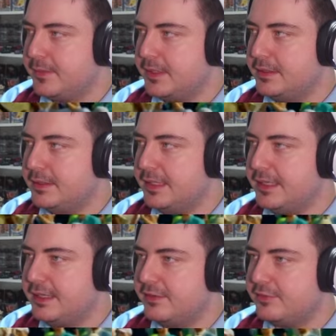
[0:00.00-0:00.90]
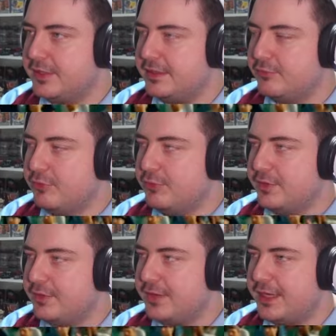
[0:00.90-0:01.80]
And yeah, you can see the roof
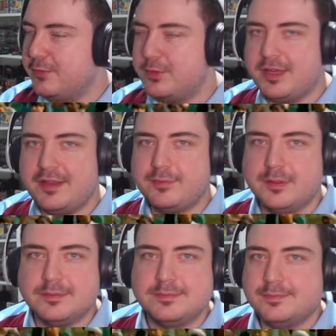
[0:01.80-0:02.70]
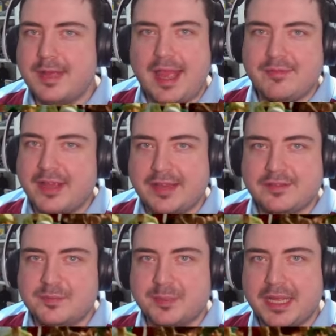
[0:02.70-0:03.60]
on there. I wonder if we'll ever get
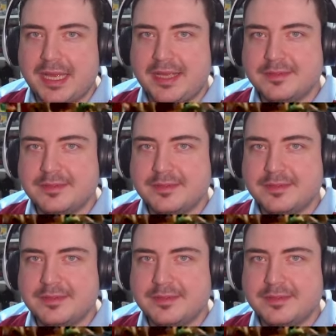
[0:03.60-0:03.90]
to play